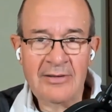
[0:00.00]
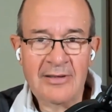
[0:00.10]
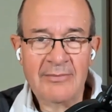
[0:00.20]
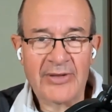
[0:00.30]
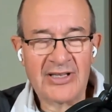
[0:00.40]

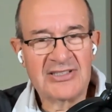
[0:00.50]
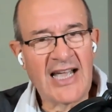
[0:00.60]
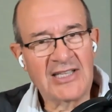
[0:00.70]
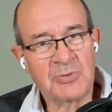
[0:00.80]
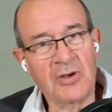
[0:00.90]
mm-hmm. because
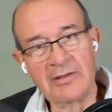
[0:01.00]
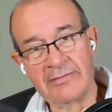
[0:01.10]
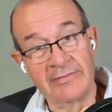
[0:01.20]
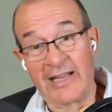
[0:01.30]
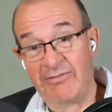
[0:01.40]
that's what
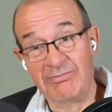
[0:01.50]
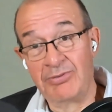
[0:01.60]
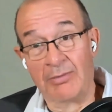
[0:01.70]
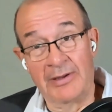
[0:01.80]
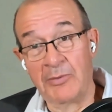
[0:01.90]
they
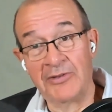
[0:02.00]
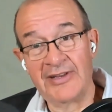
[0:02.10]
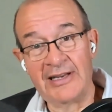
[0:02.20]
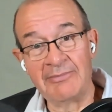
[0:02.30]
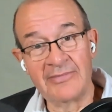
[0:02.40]
probably
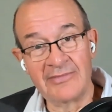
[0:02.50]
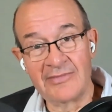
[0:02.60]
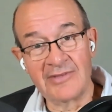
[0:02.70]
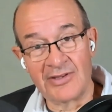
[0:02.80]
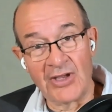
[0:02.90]
wanted him
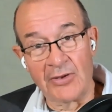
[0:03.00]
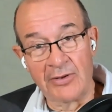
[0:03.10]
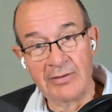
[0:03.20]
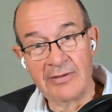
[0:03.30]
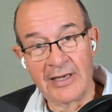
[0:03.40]
to
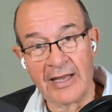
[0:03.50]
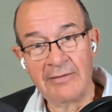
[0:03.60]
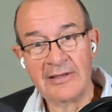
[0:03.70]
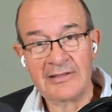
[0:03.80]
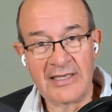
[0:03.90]
do.
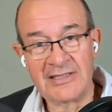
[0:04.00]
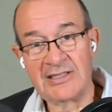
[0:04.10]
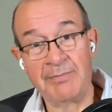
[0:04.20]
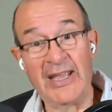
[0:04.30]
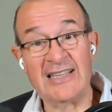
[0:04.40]
Yeah. Know, is
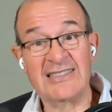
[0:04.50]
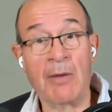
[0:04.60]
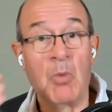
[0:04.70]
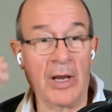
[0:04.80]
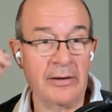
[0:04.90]
to pick
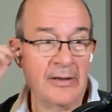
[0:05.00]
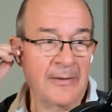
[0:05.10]
someone.